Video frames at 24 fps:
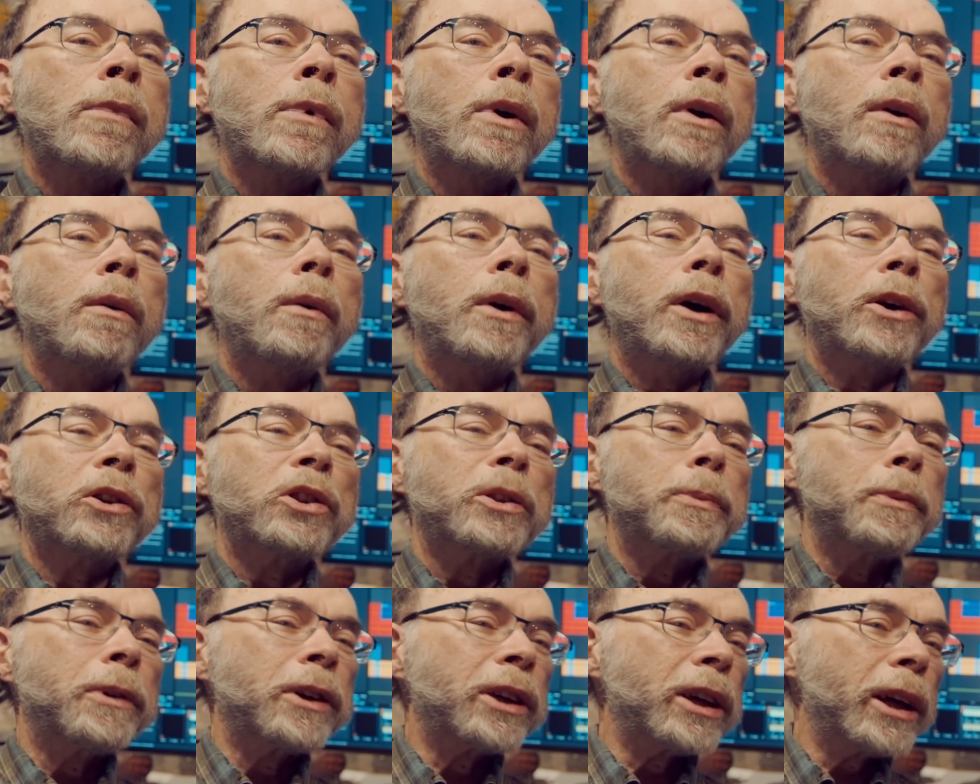Well, she
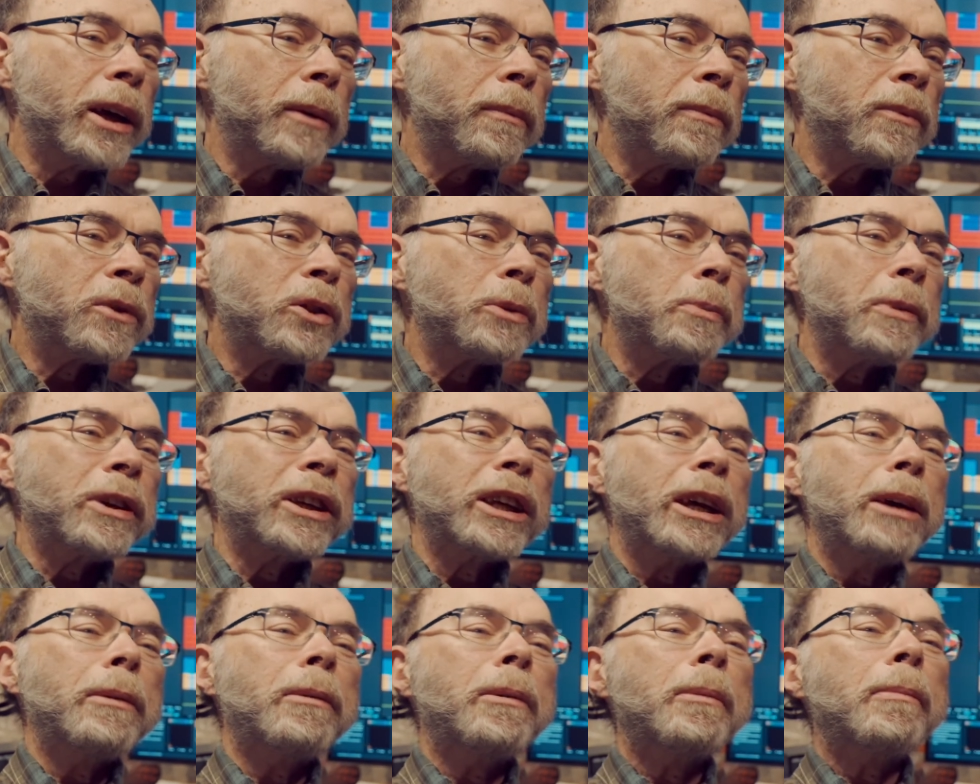became
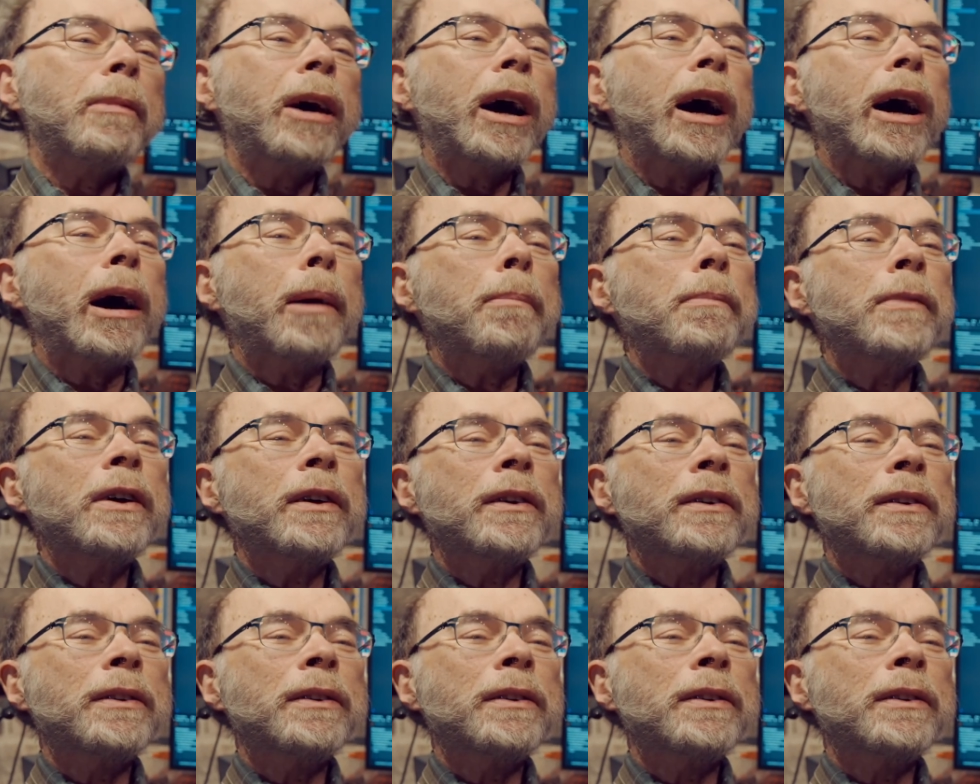a mom,